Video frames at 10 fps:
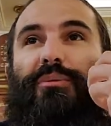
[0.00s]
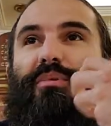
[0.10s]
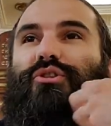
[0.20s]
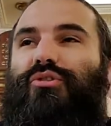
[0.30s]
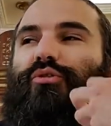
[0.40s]

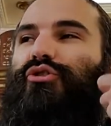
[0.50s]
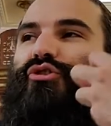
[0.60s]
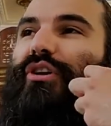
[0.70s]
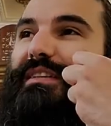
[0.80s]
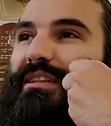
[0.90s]
But you don't
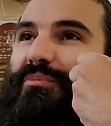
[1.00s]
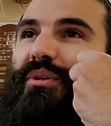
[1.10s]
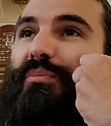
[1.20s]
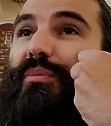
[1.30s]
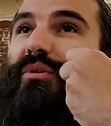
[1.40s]
trust in
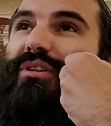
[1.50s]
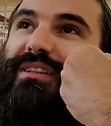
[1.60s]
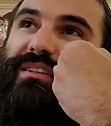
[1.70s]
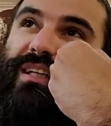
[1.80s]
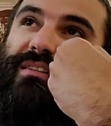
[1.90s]
people
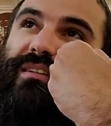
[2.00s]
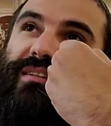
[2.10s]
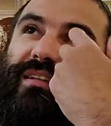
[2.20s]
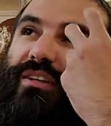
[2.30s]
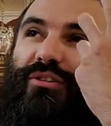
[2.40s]
because at the end of the
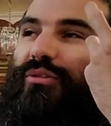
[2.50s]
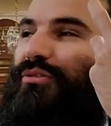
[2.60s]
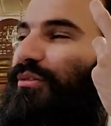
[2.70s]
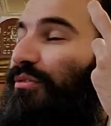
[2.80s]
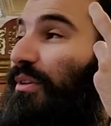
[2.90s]
day, you know
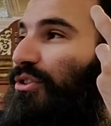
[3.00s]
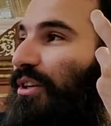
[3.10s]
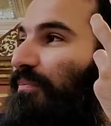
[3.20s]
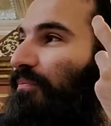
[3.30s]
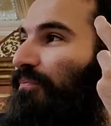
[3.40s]
it's all from
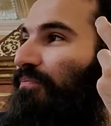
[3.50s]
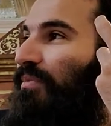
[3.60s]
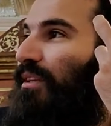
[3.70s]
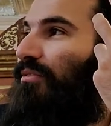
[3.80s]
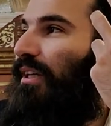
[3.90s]
Hashem,
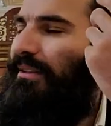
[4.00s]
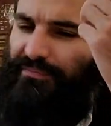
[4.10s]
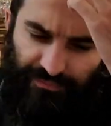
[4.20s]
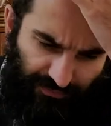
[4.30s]
right?